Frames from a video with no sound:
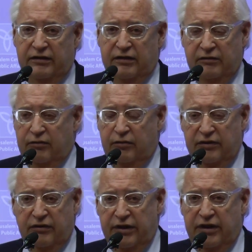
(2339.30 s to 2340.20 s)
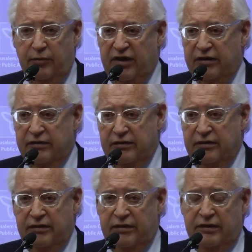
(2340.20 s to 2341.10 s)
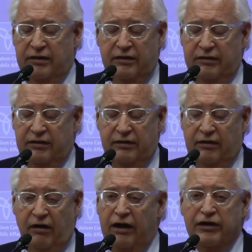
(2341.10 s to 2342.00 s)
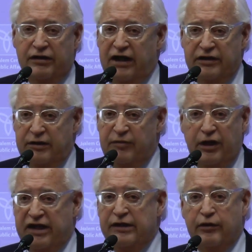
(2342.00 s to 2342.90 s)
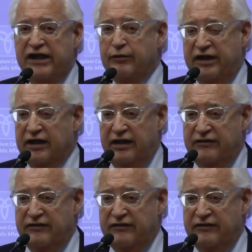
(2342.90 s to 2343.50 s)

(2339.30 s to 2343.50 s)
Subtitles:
we're talking about, highly unlikely to be going anywhere